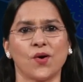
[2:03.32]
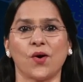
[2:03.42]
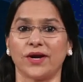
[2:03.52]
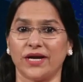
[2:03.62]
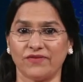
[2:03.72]

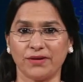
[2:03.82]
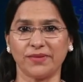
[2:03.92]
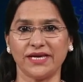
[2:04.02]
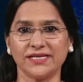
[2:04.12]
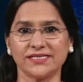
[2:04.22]
or living
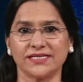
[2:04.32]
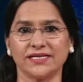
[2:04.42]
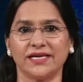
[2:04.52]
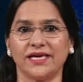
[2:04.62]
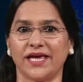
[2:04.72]
beings
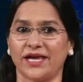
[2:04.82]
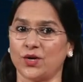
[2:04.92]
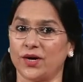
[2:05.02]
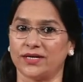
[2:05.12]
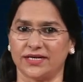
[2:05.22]
in
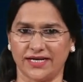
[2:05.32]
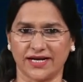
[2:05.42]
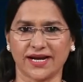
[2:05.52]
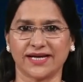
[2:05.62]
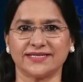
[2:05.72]
your
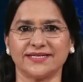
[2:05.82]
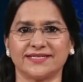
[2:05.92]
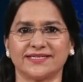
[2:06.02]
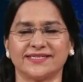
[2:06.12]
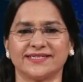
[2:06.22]
earlier
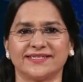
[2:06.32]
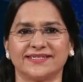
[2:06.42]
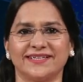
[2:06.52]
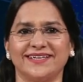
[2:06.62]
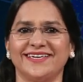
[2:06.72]
classes?
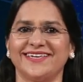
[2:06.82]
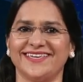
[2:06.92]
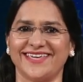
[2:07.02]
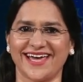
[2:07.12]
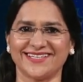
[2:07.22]

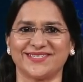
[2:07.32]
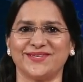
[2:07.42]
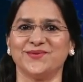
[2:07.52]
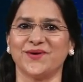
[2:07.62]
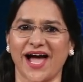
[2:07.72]

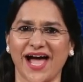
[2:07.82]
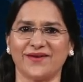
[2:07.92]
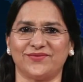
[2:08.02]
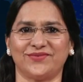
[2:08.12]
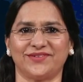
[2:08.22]
Yes, you
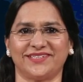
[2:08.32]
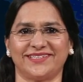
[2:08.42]
have.